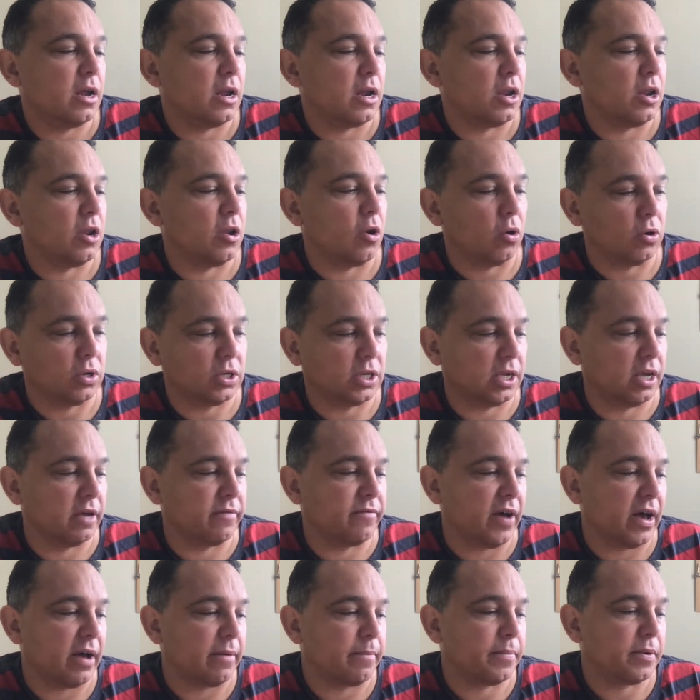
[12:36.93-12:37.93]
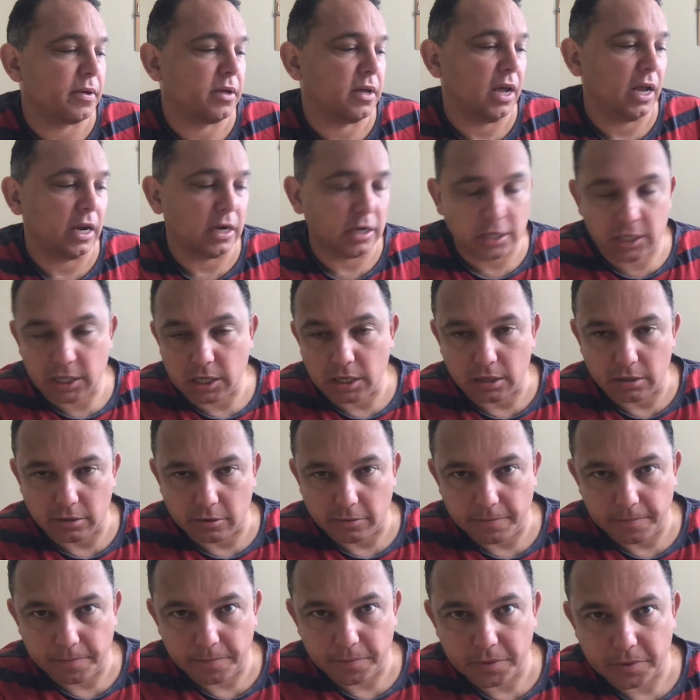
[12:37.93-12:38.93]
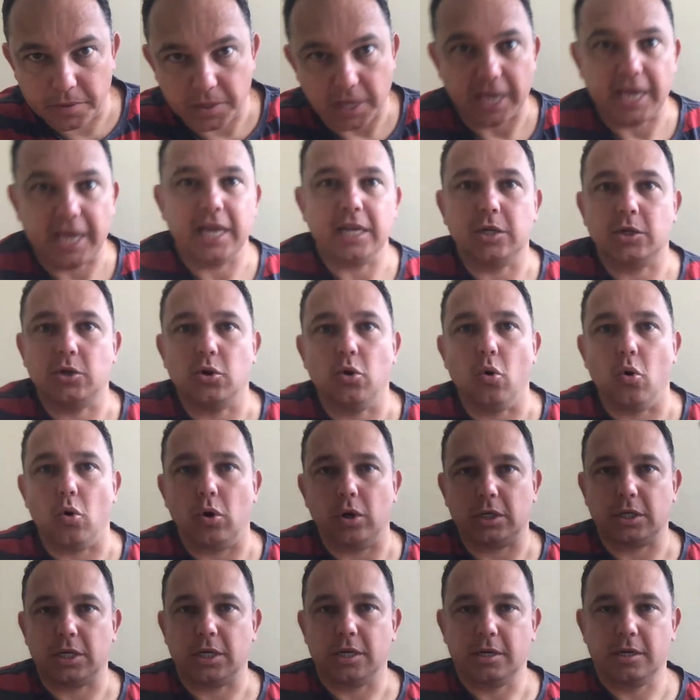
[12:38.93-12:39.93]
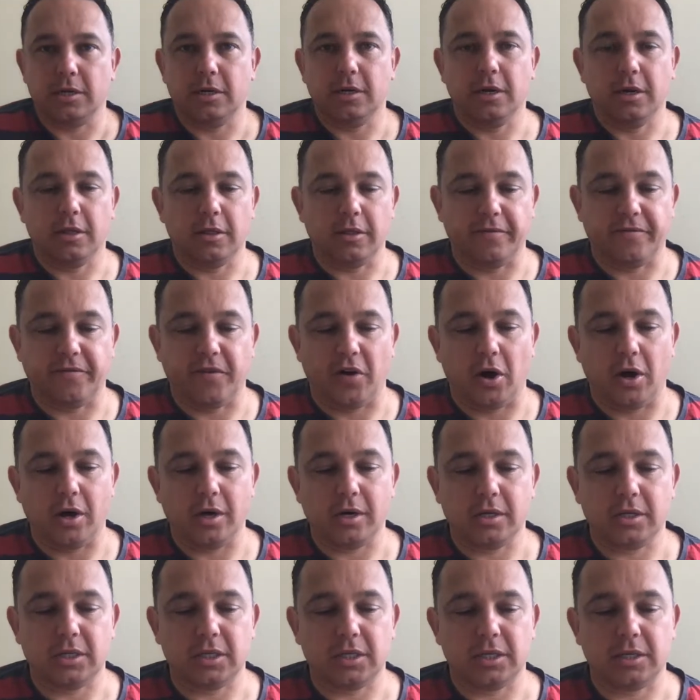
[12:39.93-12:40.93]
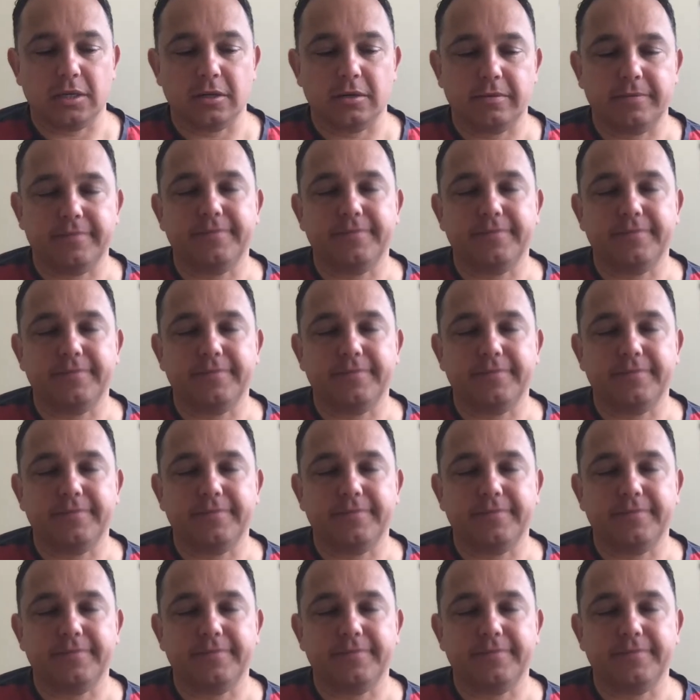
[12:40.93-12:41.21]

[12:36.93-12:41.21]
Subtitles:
not to give up until they had caught the fox.